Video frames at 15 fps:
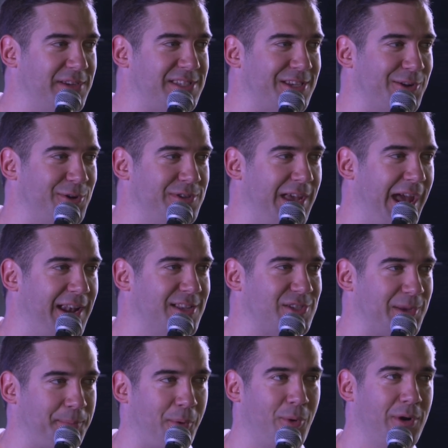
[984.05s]
every single day to
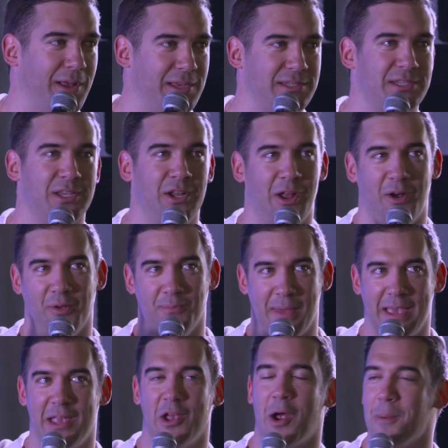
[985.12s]
support us, you know,
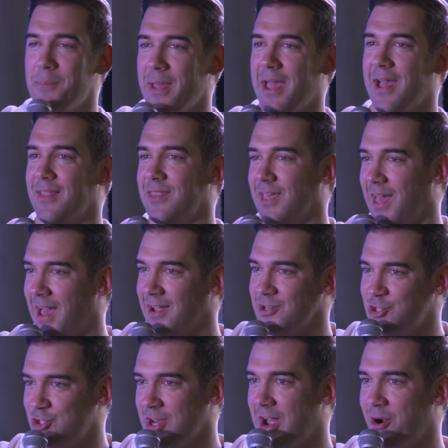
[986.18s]
making our bed, the
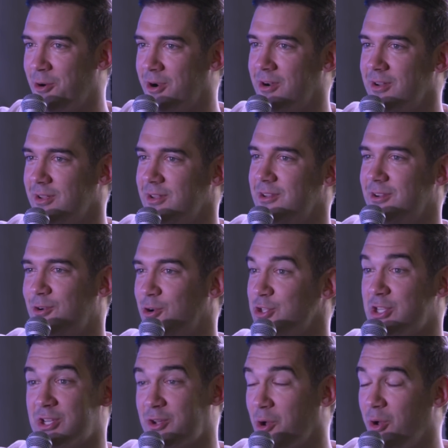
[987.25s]
ice shower,
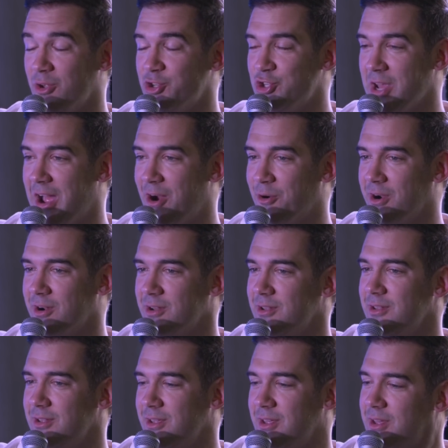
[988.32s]
or just a cold shower.
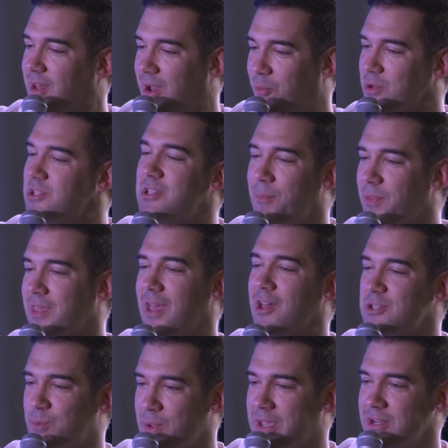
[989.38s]
Uh, what's something
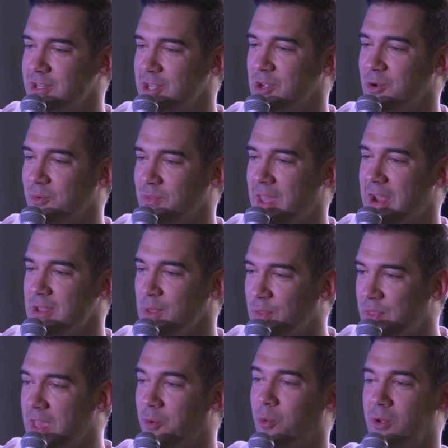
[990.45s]
else we can do that well,
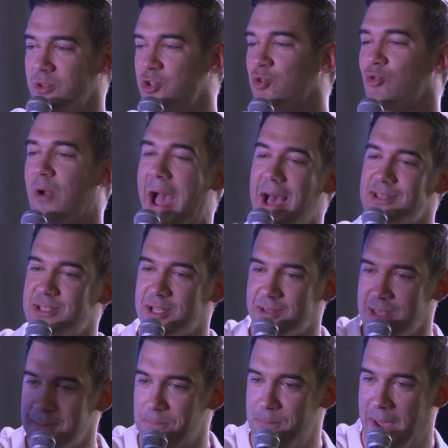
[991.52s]
you think will
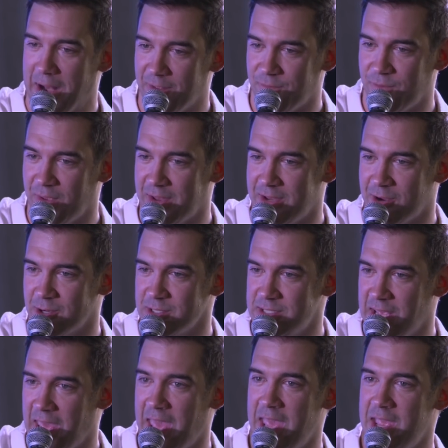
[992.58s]
drastically benefit your
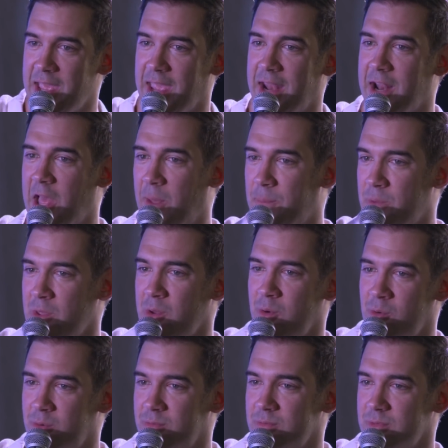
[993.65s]
day and help
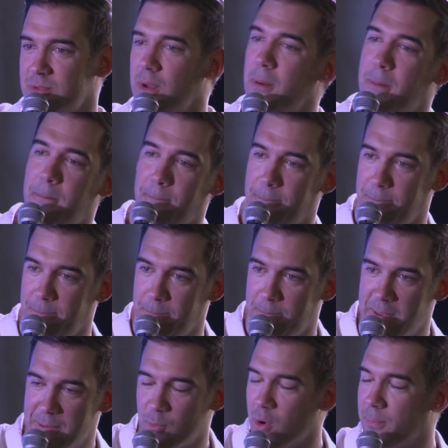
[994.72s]
you
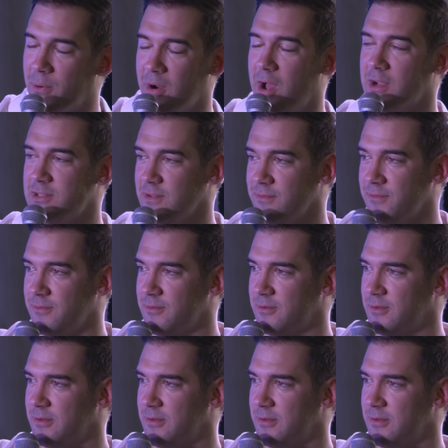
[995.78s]
be more productive?